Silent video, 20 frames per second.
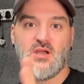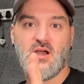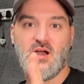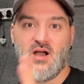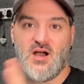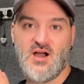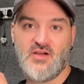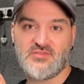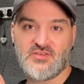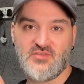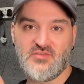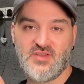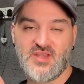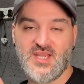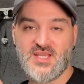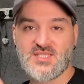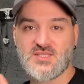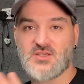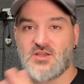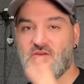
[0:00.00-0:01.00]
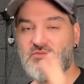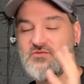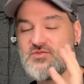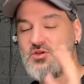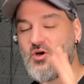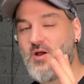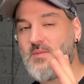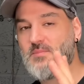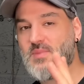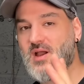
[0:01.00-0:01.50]
after fees. So I've
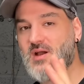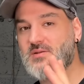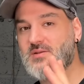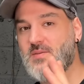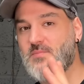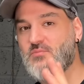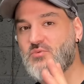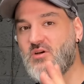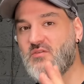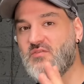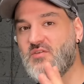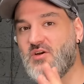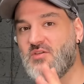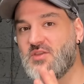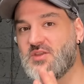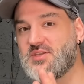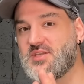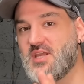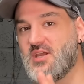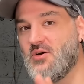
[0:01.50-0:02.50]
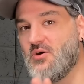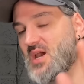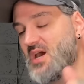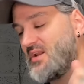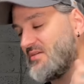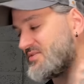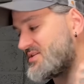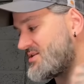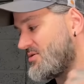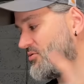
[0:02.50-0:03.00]
£9 in profit on the deal, and
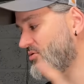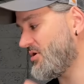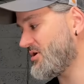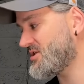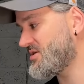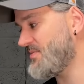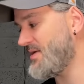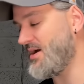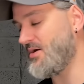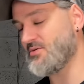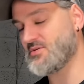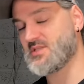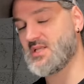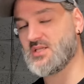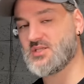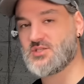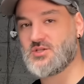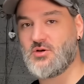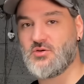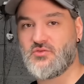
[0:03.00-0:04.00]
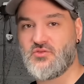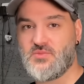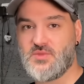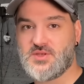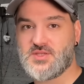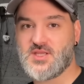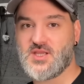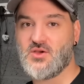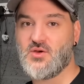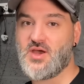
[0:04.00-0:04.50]
I've still got some else that sold from the
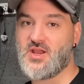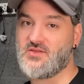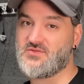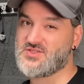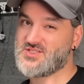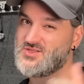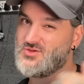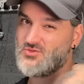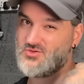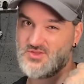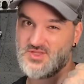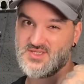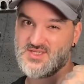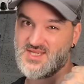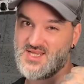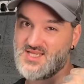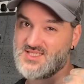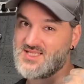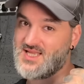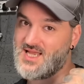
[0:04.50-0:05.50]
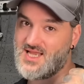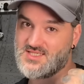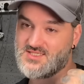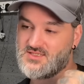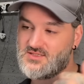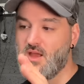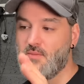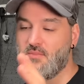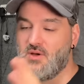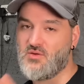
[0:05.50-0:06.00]
deal, and I've still got the DS that
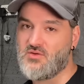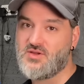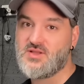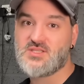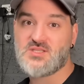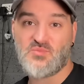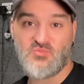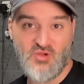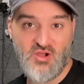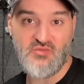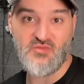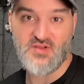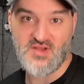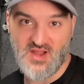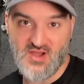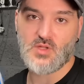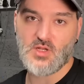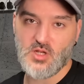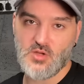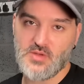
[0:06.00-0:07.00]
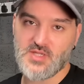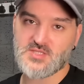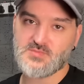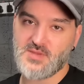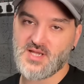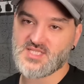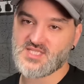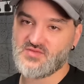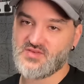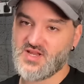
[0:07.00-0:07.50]
hasn't. But we're into profit now. Lewis,
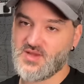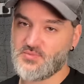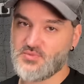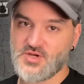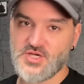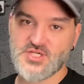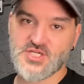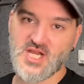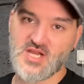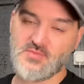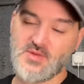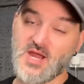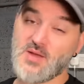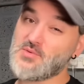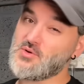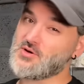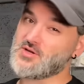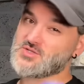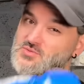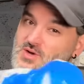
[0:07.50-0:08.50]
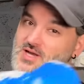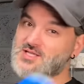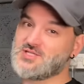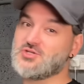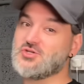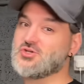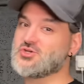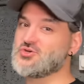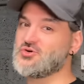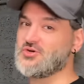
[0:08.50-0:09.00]
massively appreciate it, mate. Be on its way to
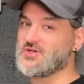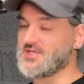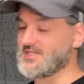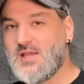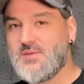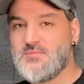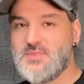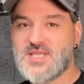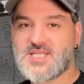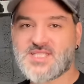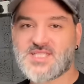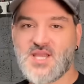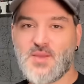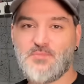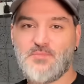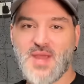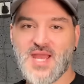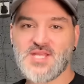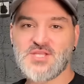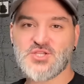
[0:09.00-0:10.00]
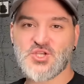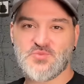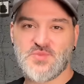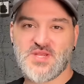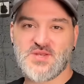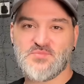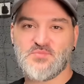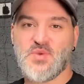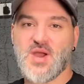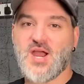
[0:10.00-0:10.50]
you shortly. Mr.
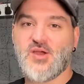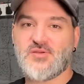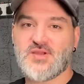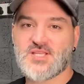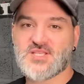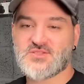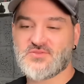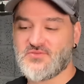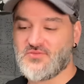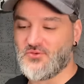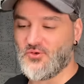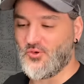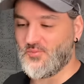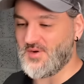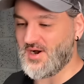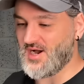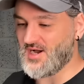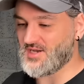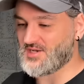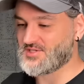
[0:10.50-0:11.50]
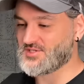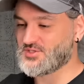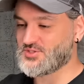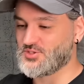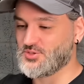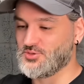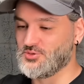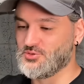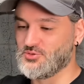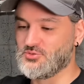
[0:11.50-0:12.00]
Benjamin Paris, 4 Marks
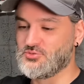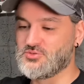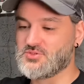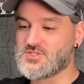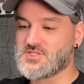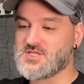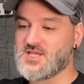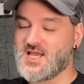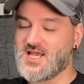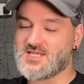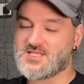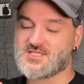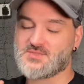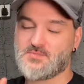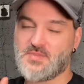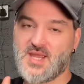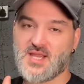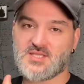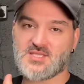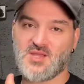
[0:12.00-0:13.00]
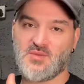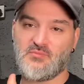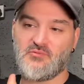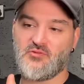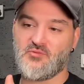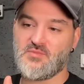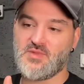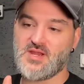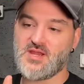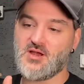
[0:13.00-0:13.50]
Tools, has picked up
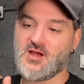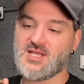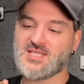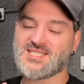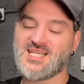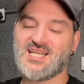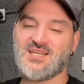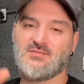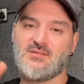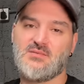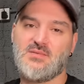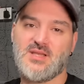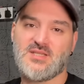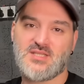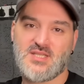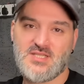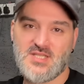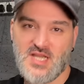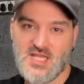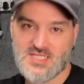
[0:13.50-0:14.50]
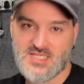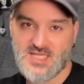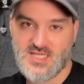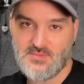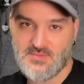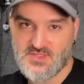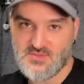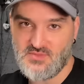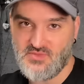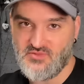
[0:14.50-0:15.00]
from me. I sent him a message asking
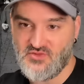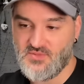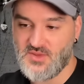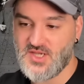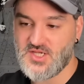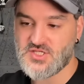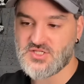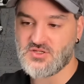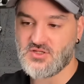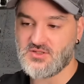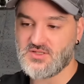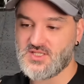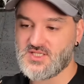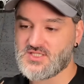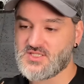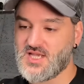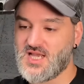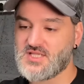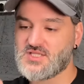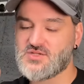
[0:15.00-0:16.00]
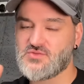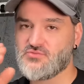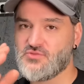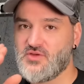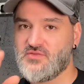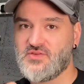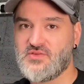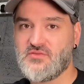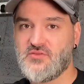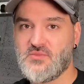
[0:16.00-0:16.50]
him some information on this. I had some
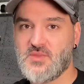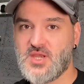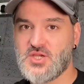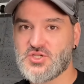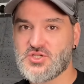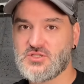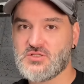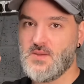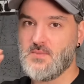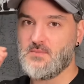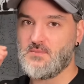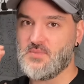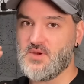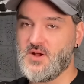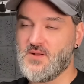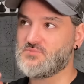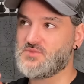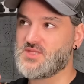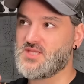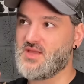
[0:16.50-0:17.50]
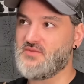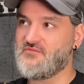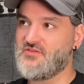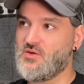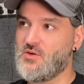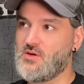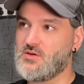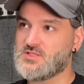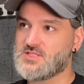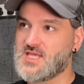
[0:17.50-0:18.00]
rough information, but the
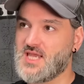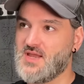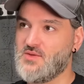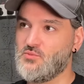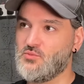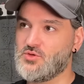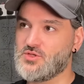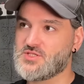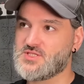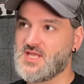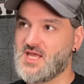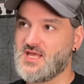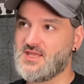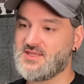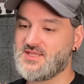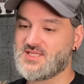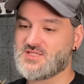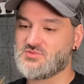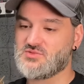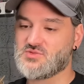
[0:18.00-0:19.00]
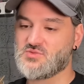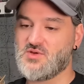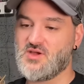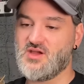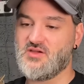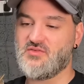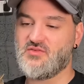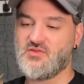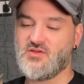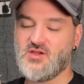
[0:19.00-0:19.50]
info I was getting was that this was
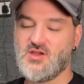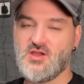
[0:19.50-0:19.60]
worth